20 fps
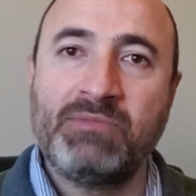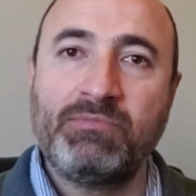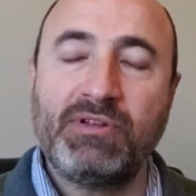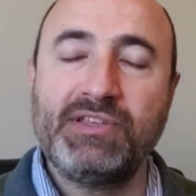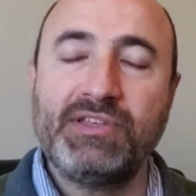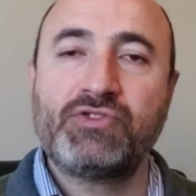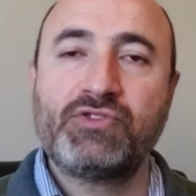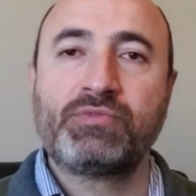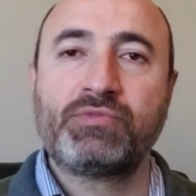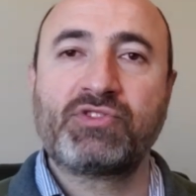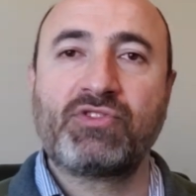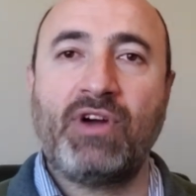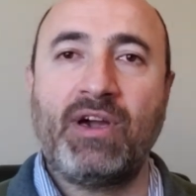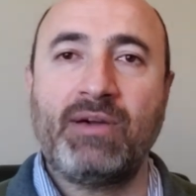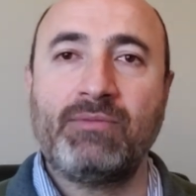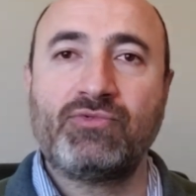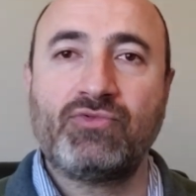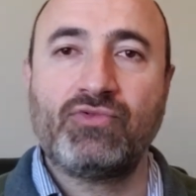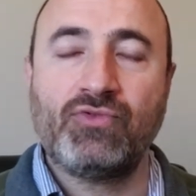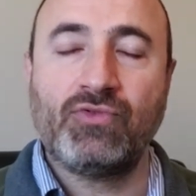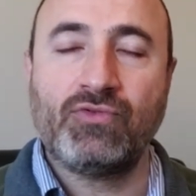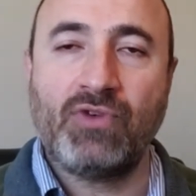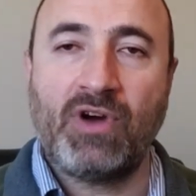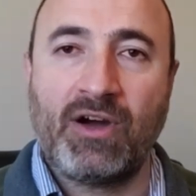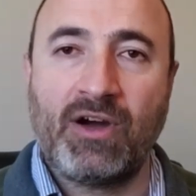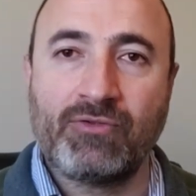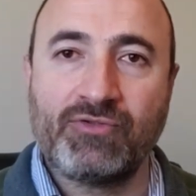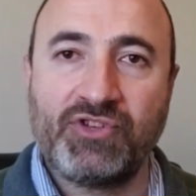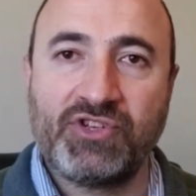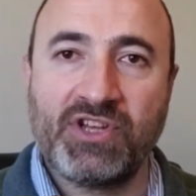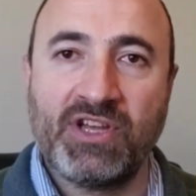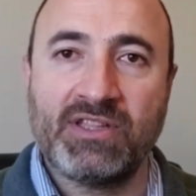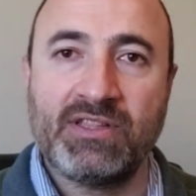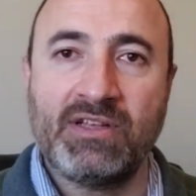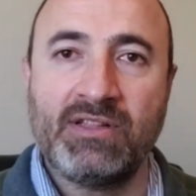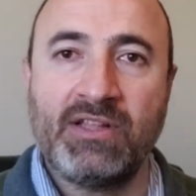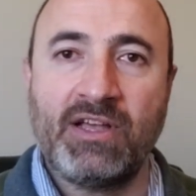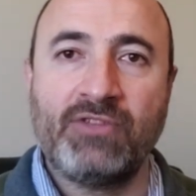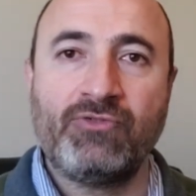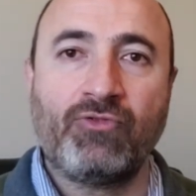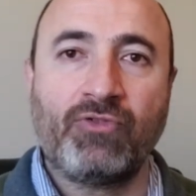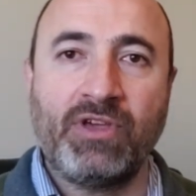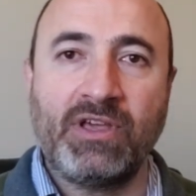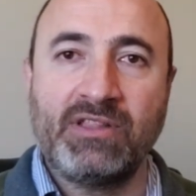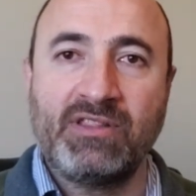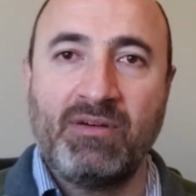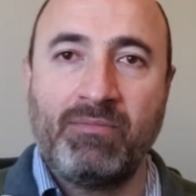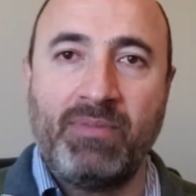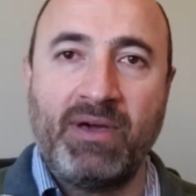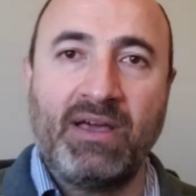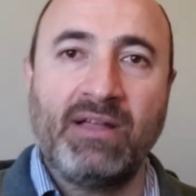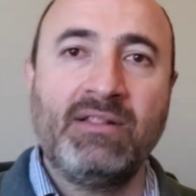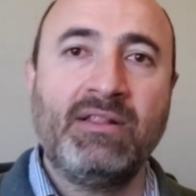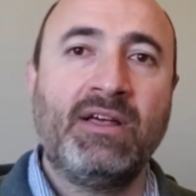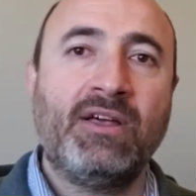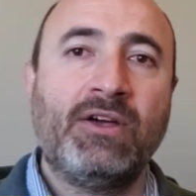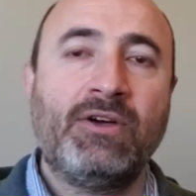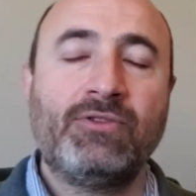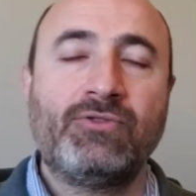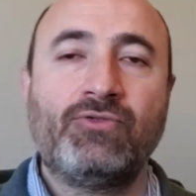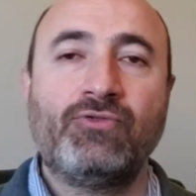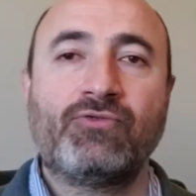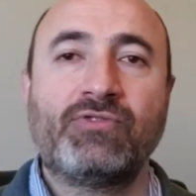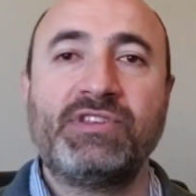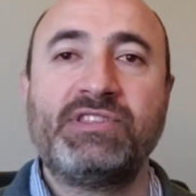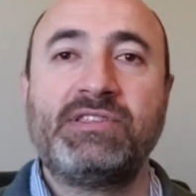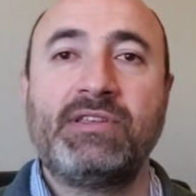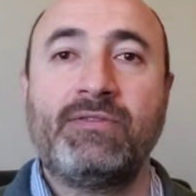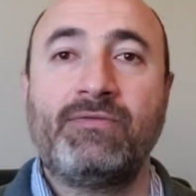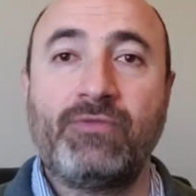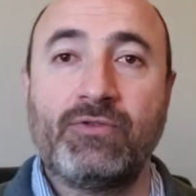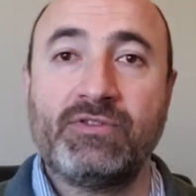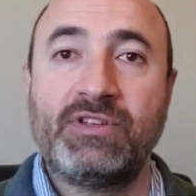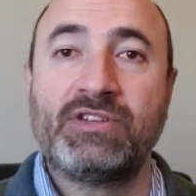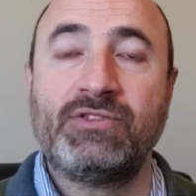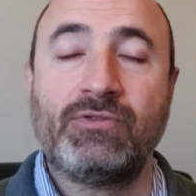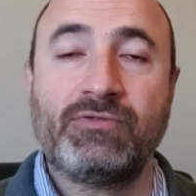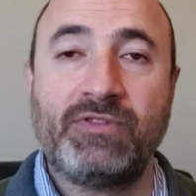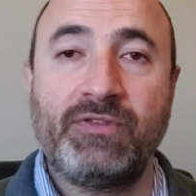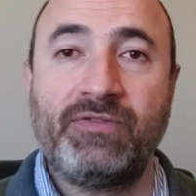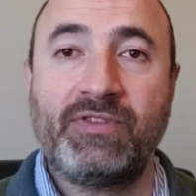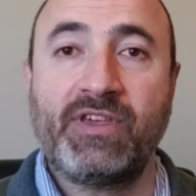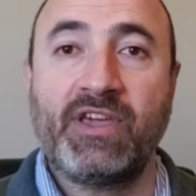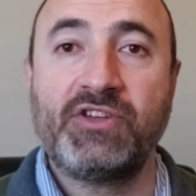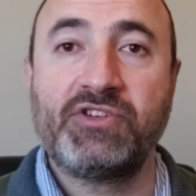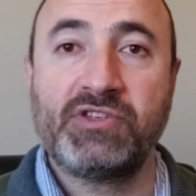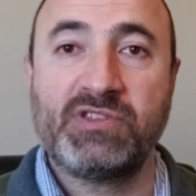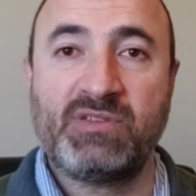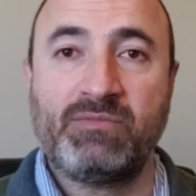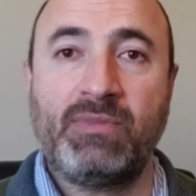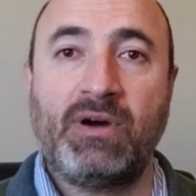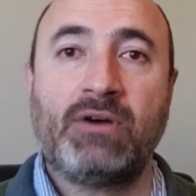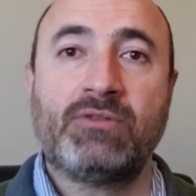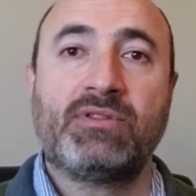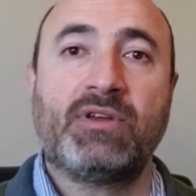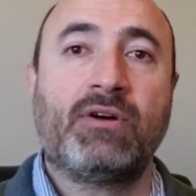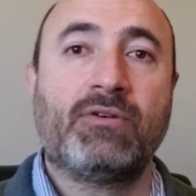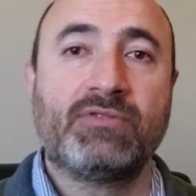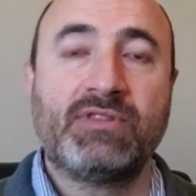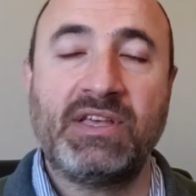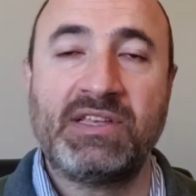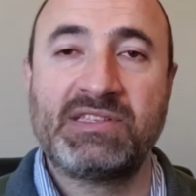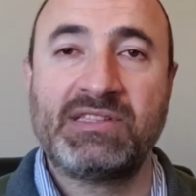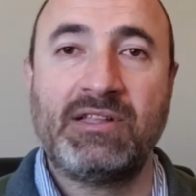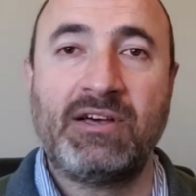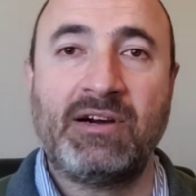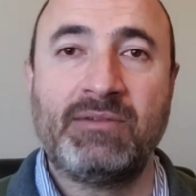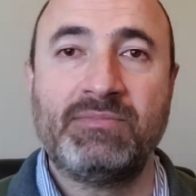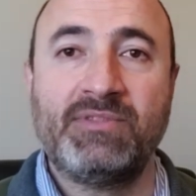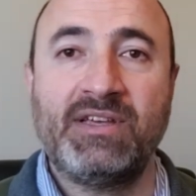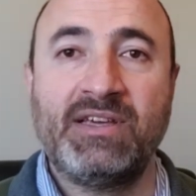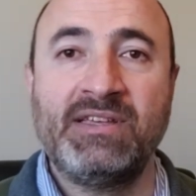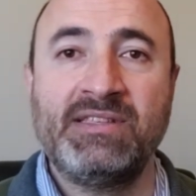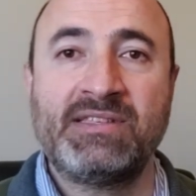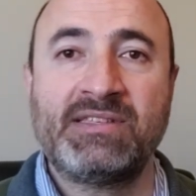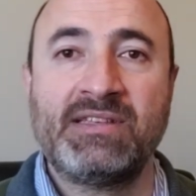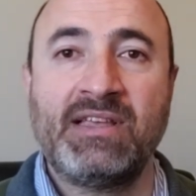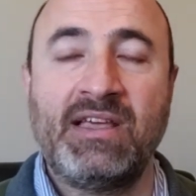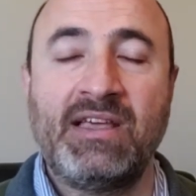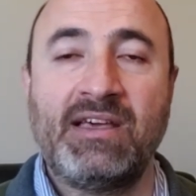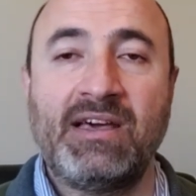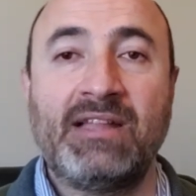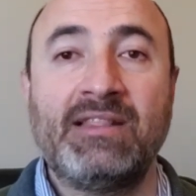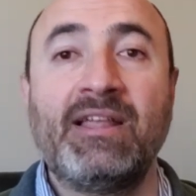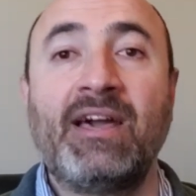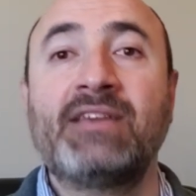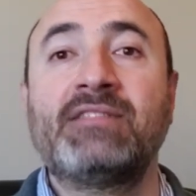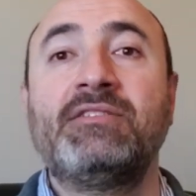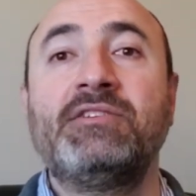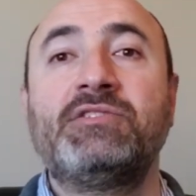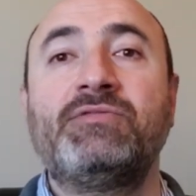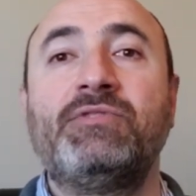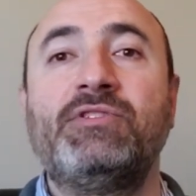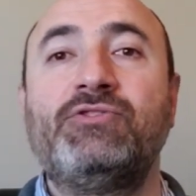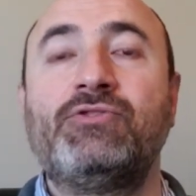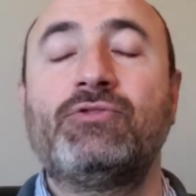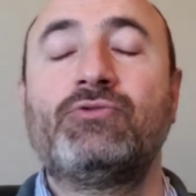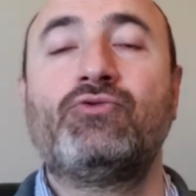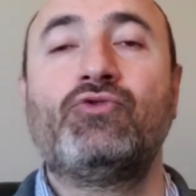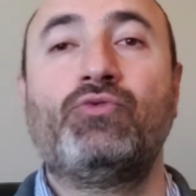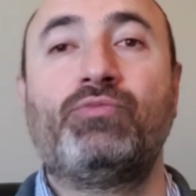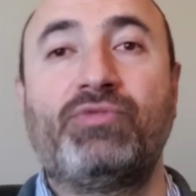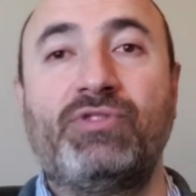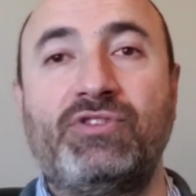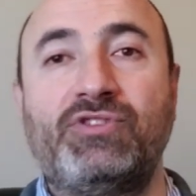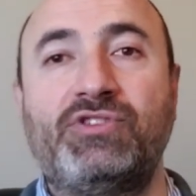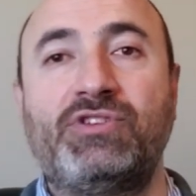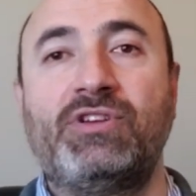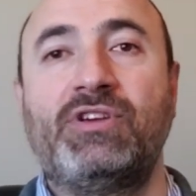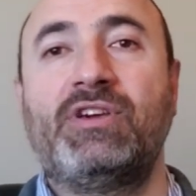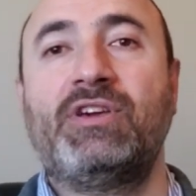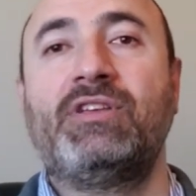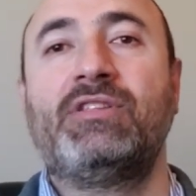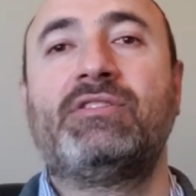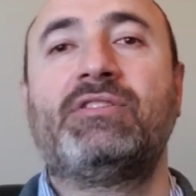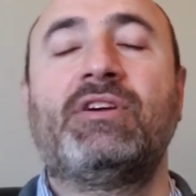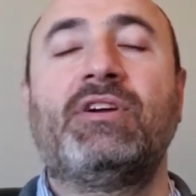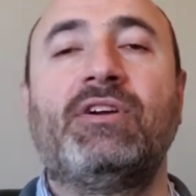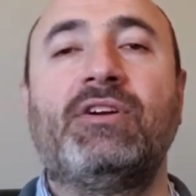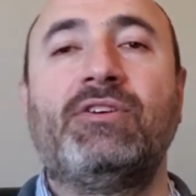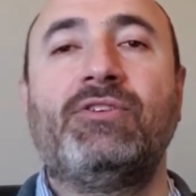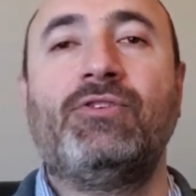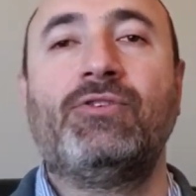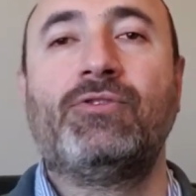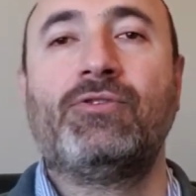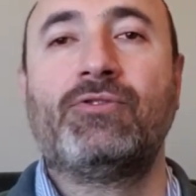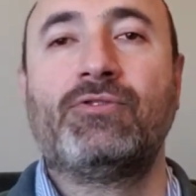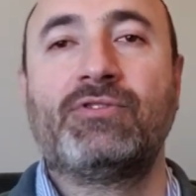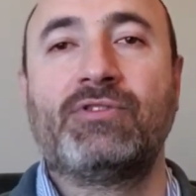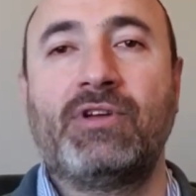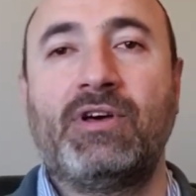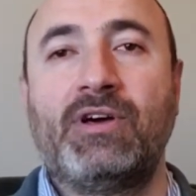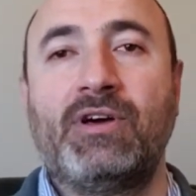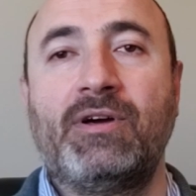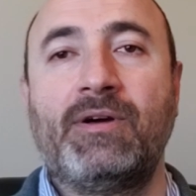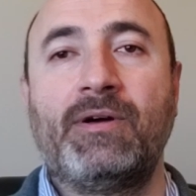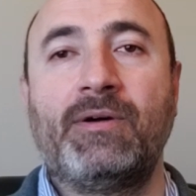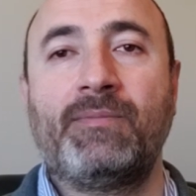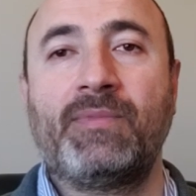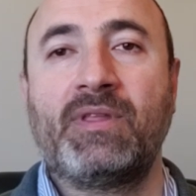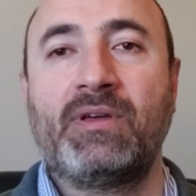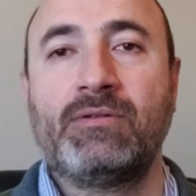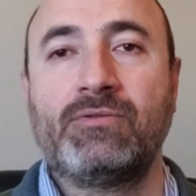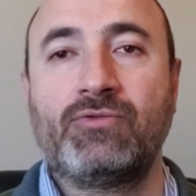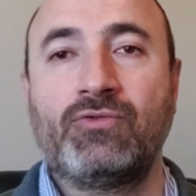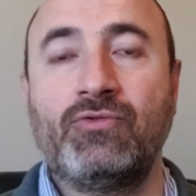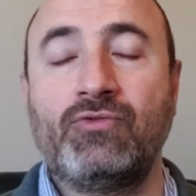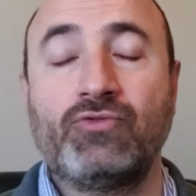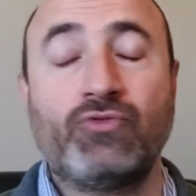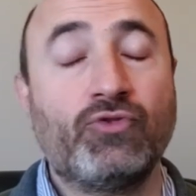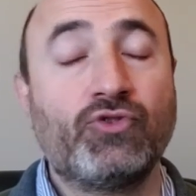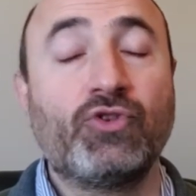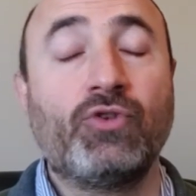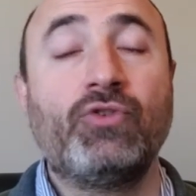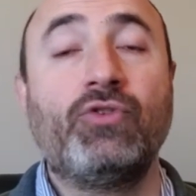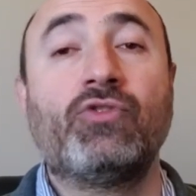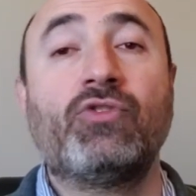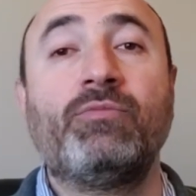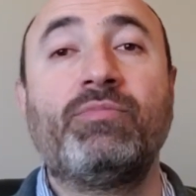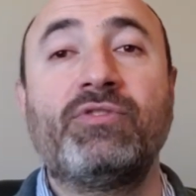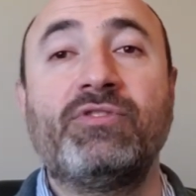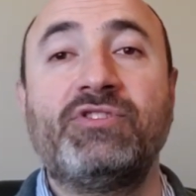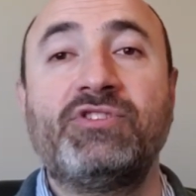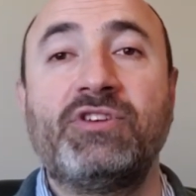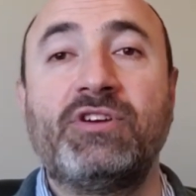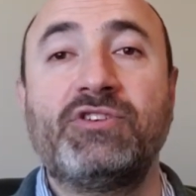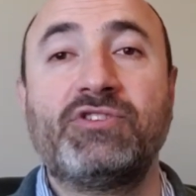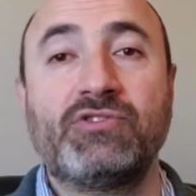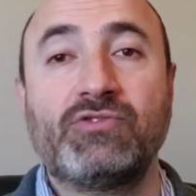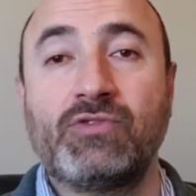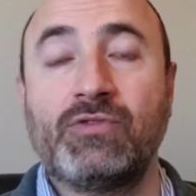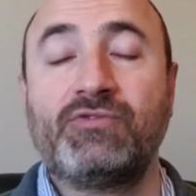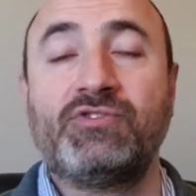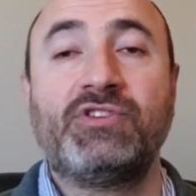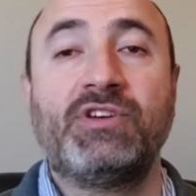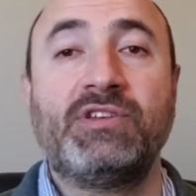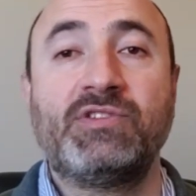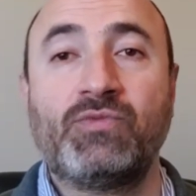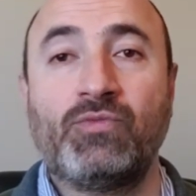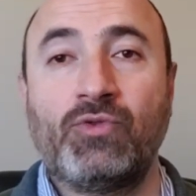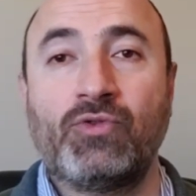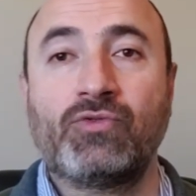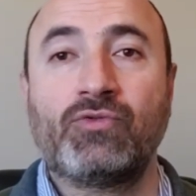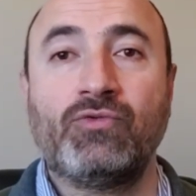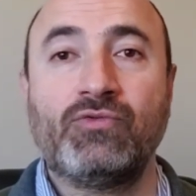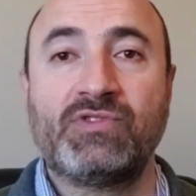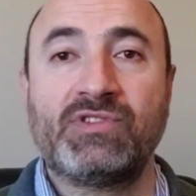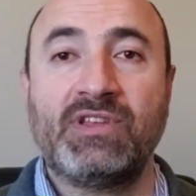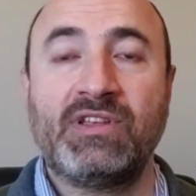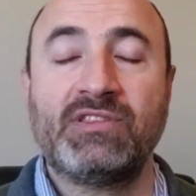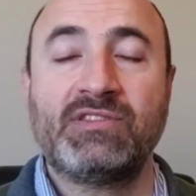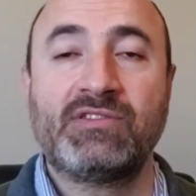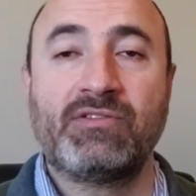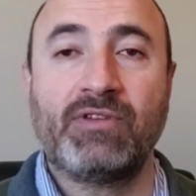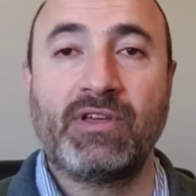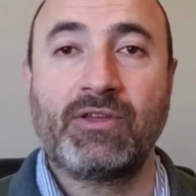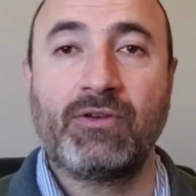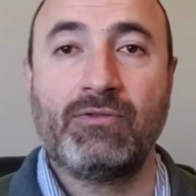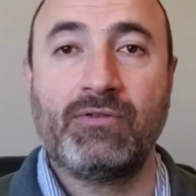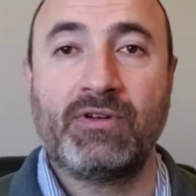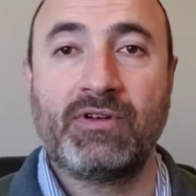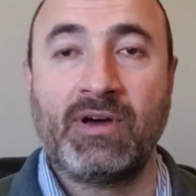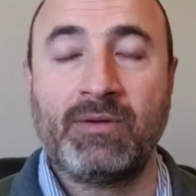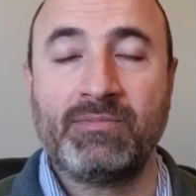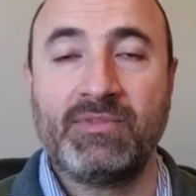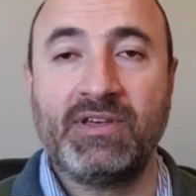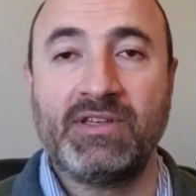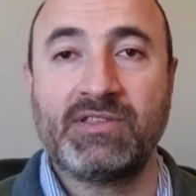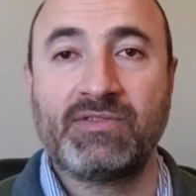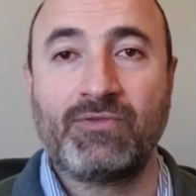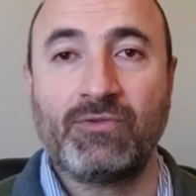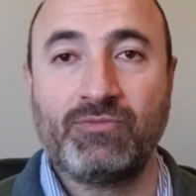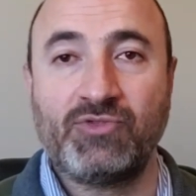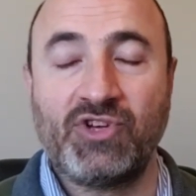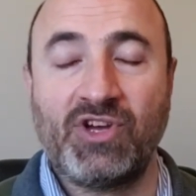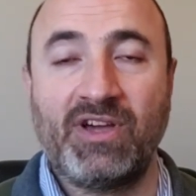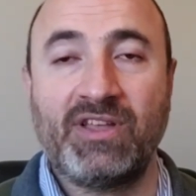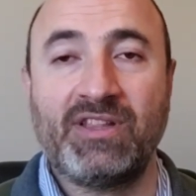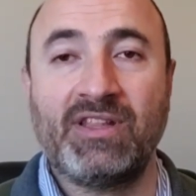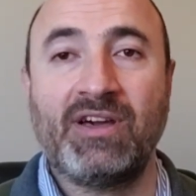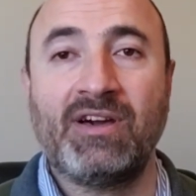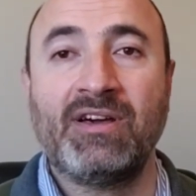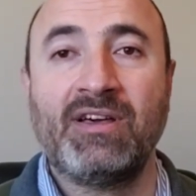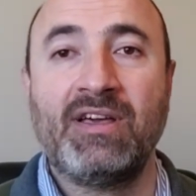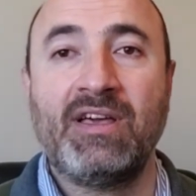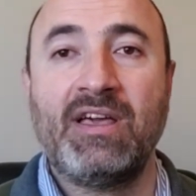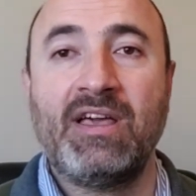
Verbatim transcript: Please subscribe to our channel and ring the bell to receive further notifications about our Tesla updates. And like this video to appreciate your, uh, uh to, to show your appreciations of Jay's work who sends regular updates from China.